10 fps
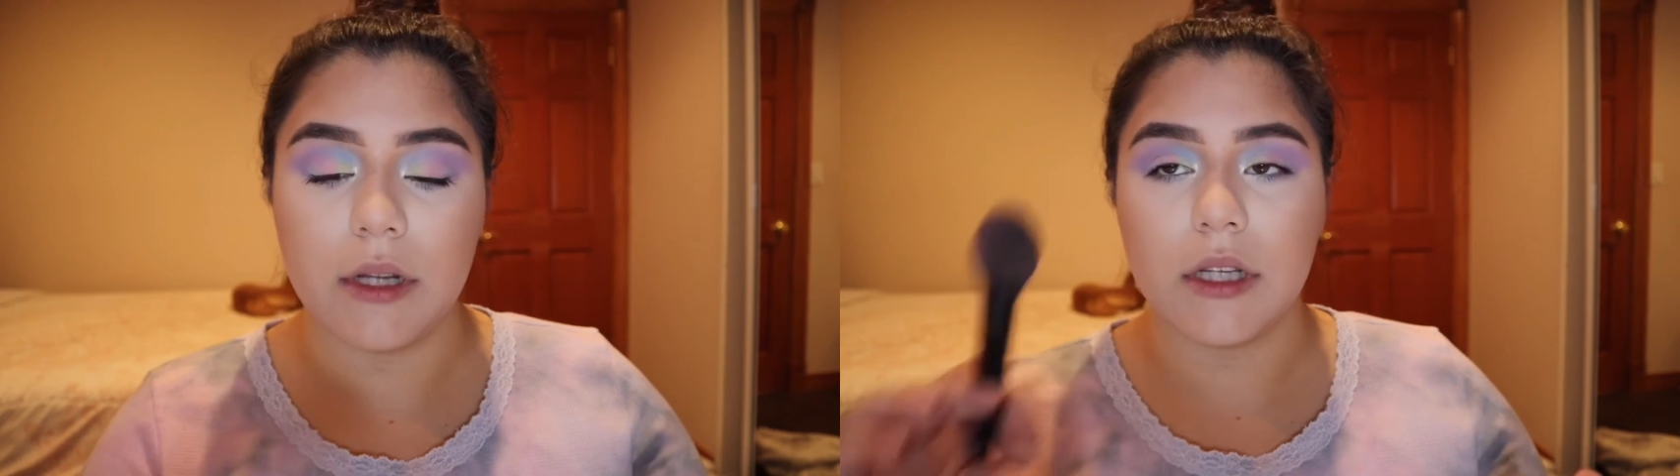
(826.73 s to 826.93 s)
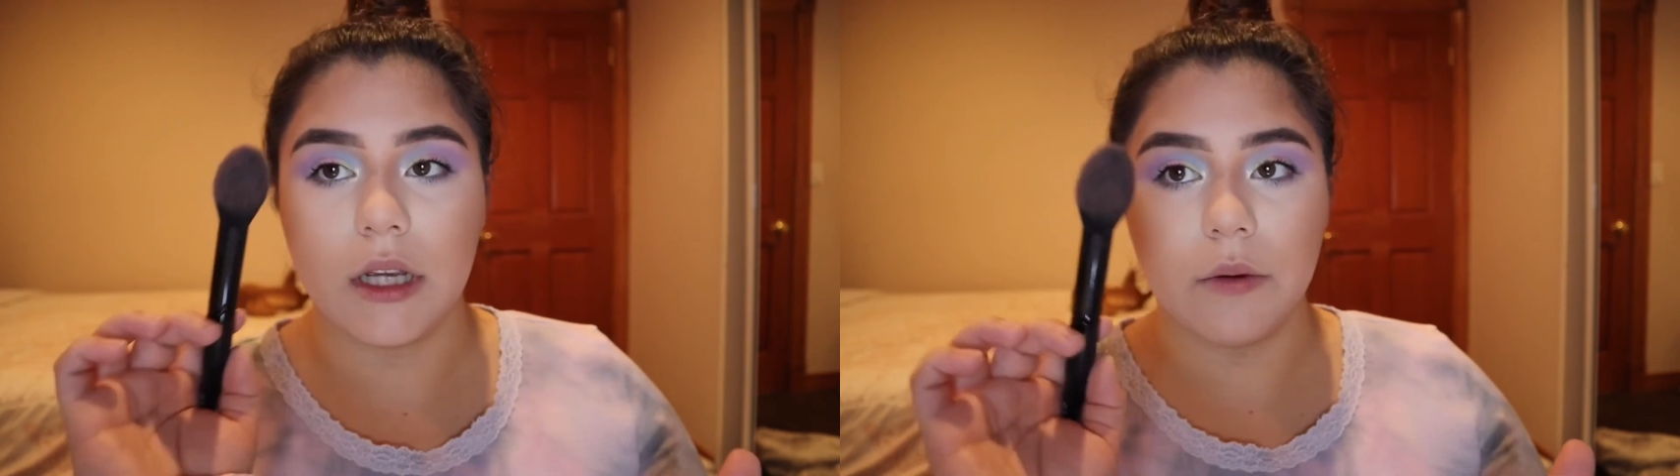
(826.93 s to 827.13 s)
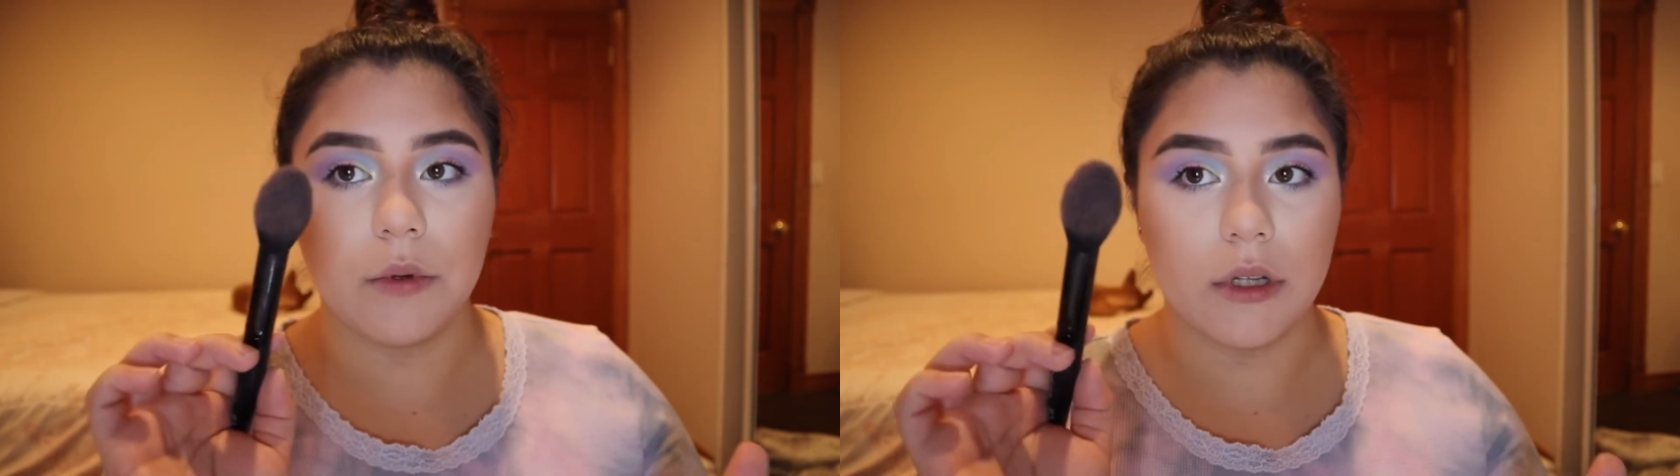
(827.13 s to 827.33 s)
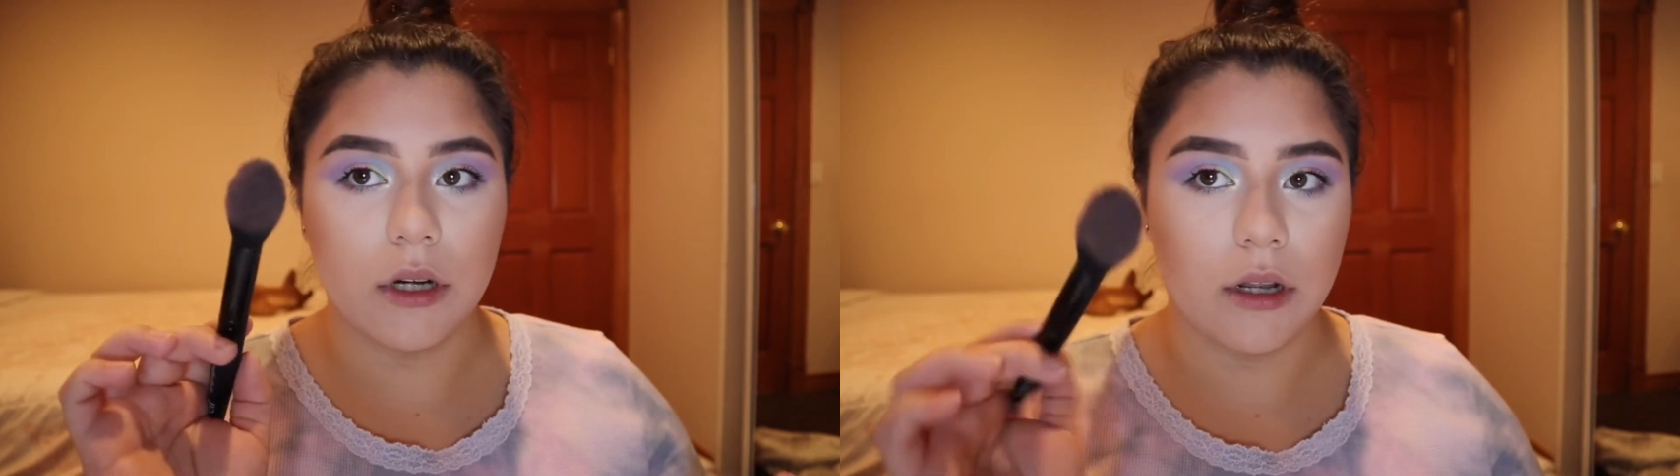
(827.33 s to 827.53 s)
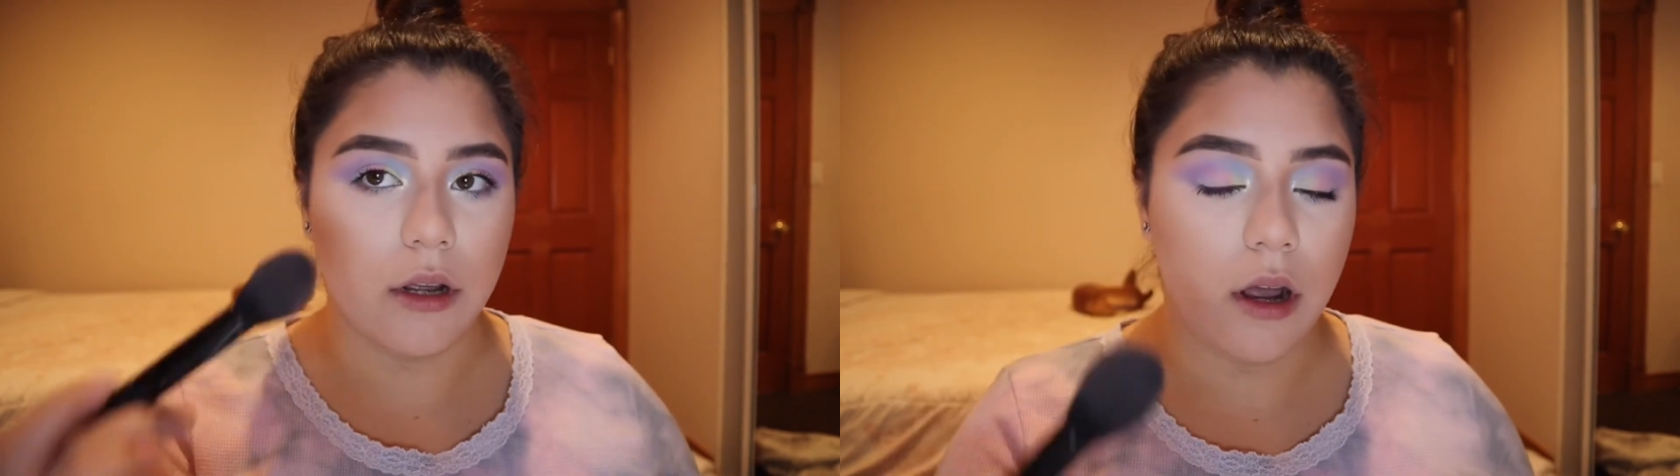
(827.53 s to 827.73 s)
take it with
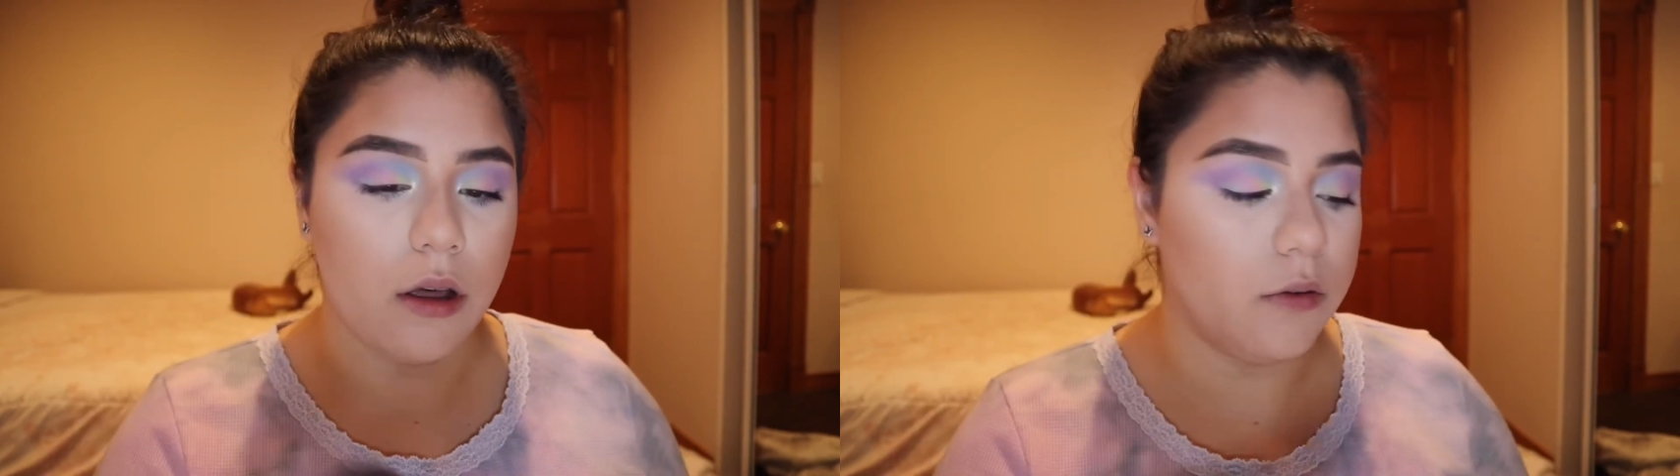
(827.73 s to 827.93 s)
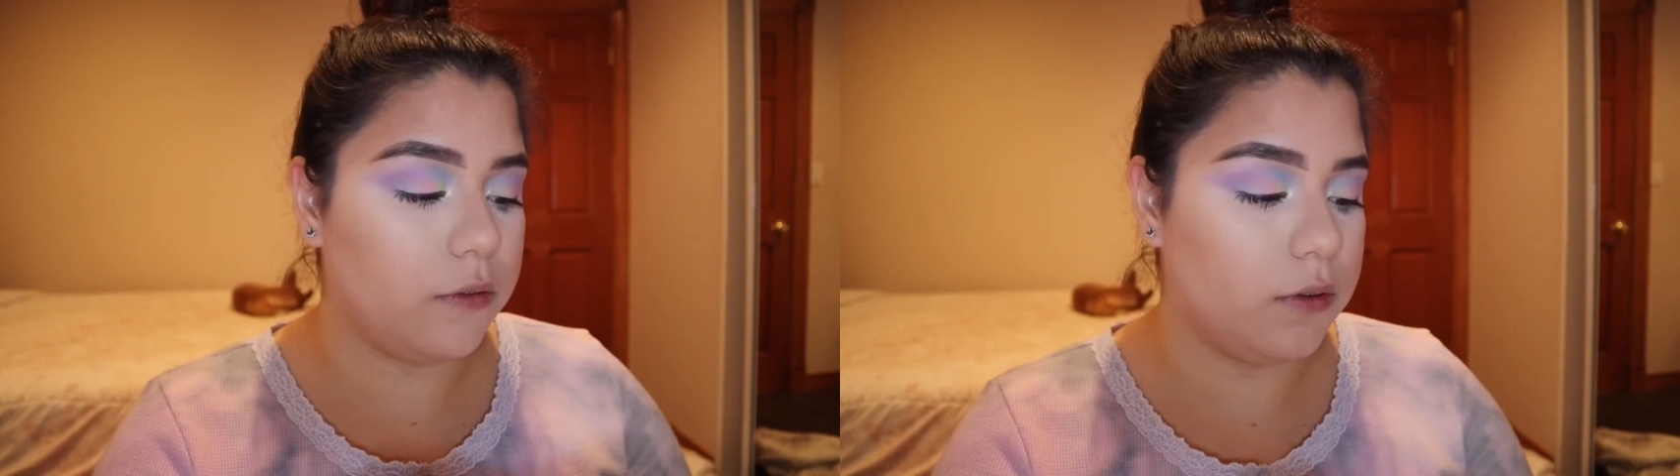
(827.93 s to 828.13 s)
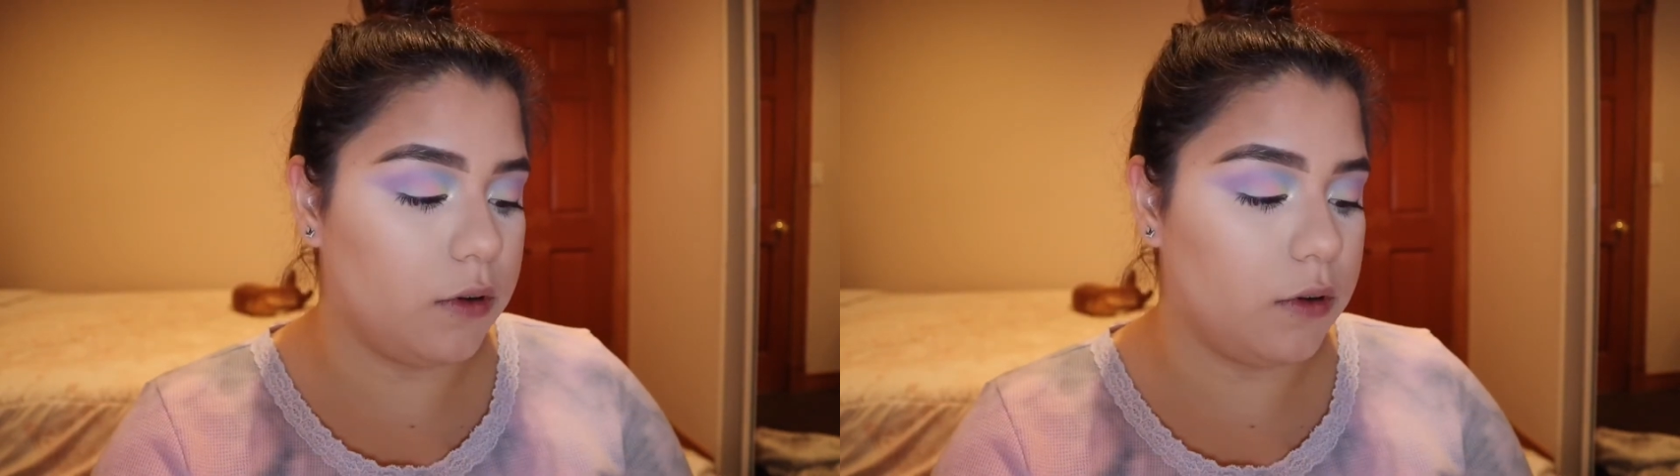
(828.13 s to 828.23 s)
another e.l.f.